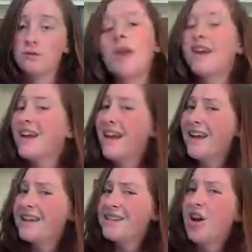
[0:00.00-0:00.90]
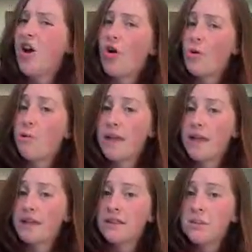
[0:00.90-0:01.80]
And guys, I'll
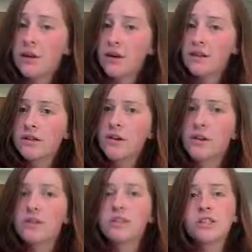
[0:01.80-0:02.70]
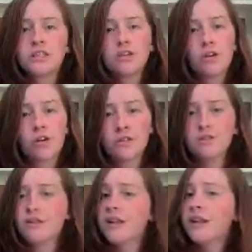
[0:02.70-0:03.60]
make the montage as long as
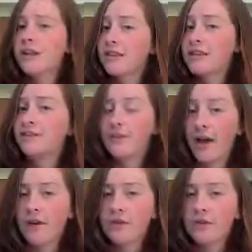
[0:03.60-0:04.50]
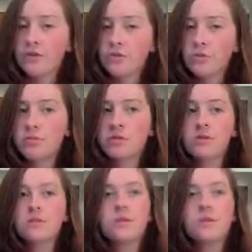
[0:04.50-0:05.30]
we get at least 5 contributors,